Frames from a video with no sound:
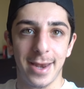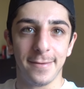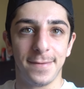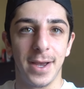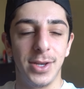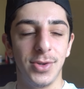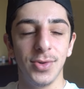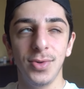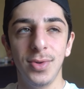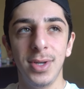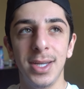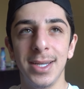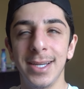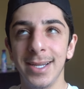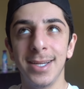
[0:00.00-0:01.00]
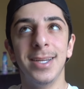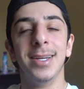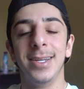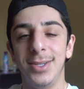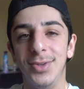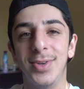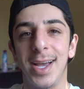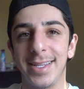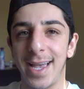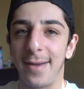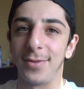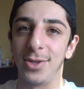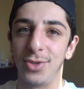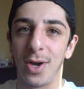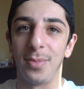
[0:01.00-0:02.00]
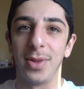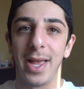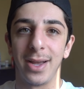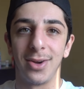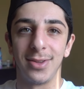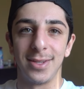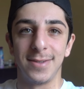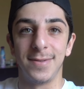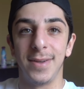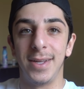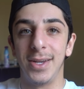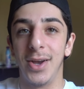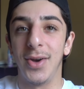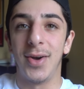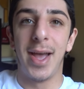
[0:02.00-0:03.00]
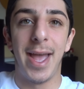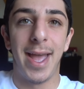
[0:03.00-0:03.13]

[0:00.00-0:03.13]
And if I do, you guys have to drop a like on this video.